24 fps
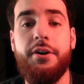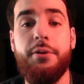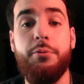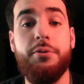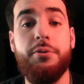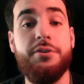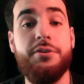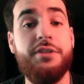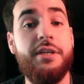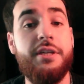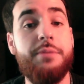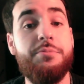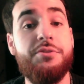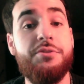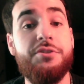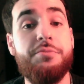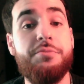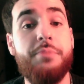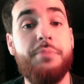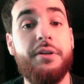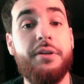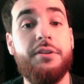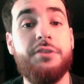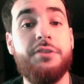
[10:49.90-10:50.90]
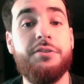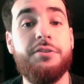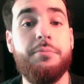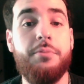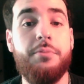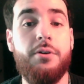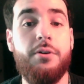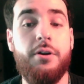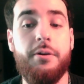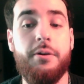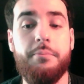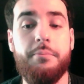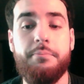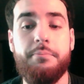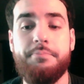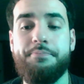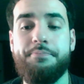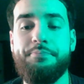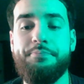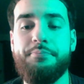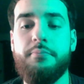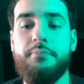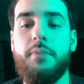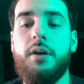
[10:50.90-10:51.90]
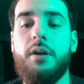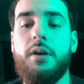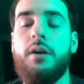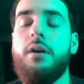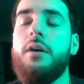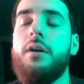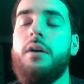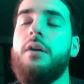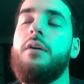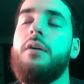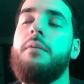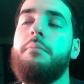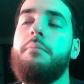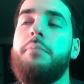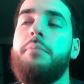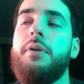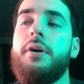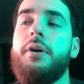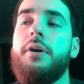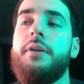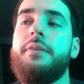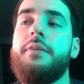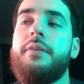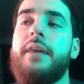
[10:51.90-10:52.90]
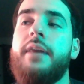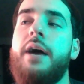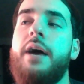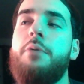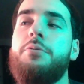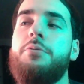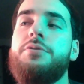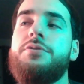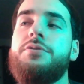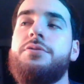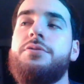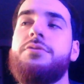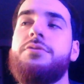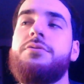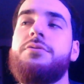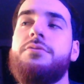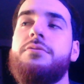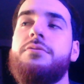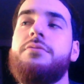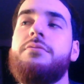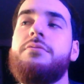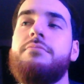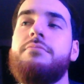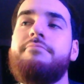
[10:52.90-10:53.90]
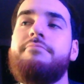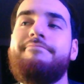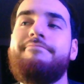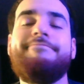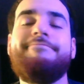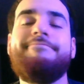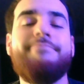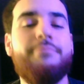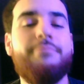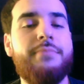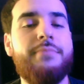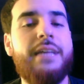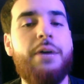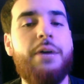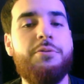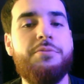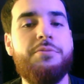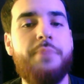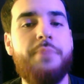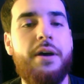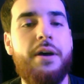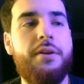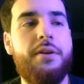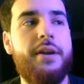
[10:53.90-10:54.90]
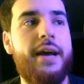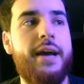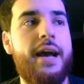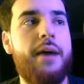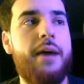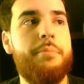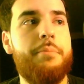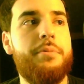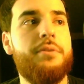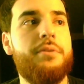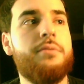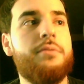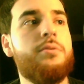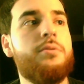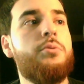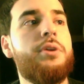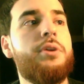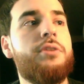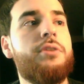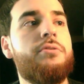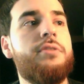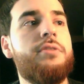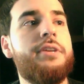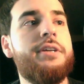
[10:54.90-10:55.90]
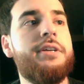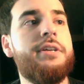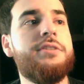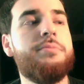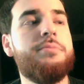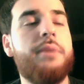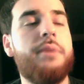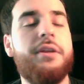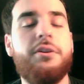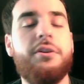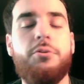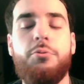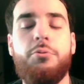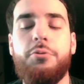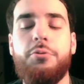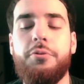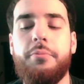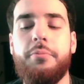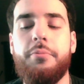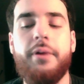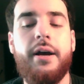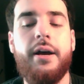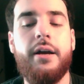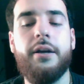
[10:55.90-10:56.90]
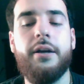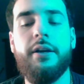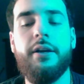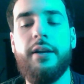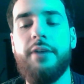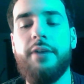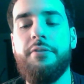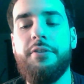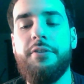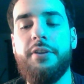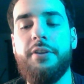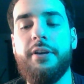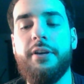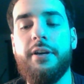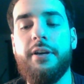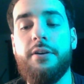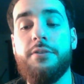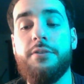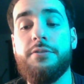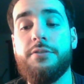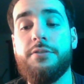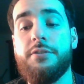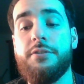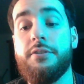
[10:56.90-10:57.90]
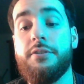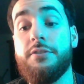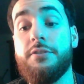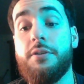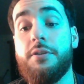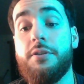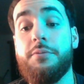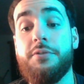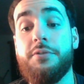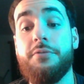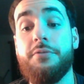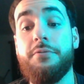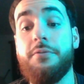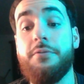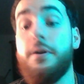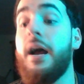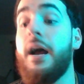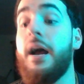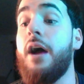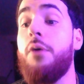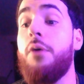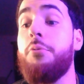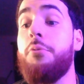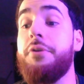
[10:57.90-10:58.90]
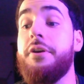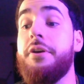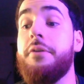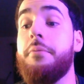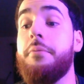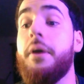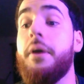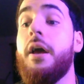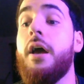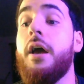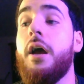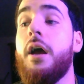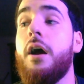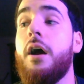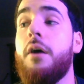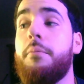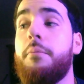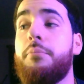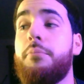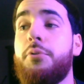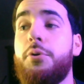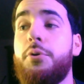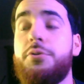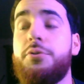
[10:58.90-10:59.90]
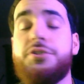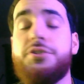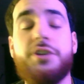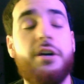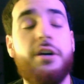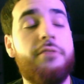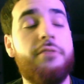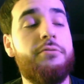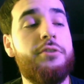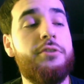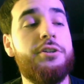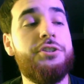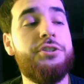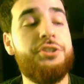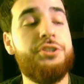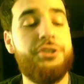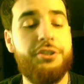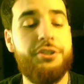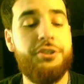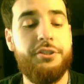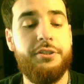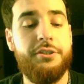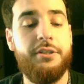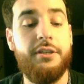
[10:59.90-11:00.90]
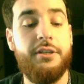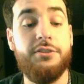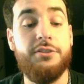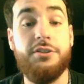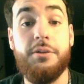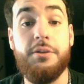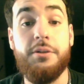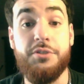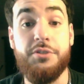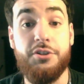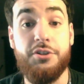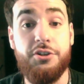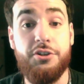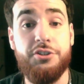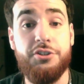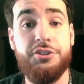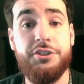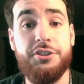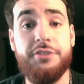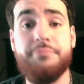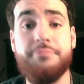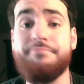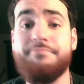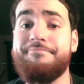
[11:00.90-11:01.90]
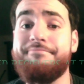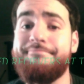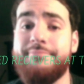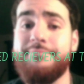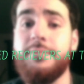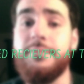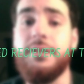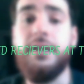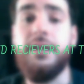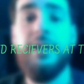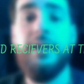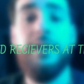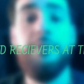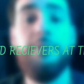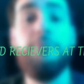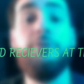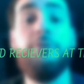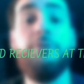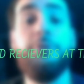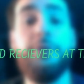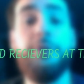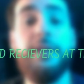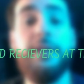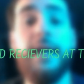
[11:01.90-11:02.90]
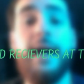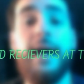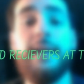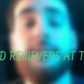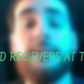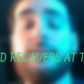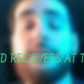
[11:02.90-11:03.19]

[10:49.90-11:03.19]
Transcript: teams just picked us apart. But that was bound to happen. Quick release by the quarterback and everything else in terms of how we approach coverage, in terms of cushion, it really lacked.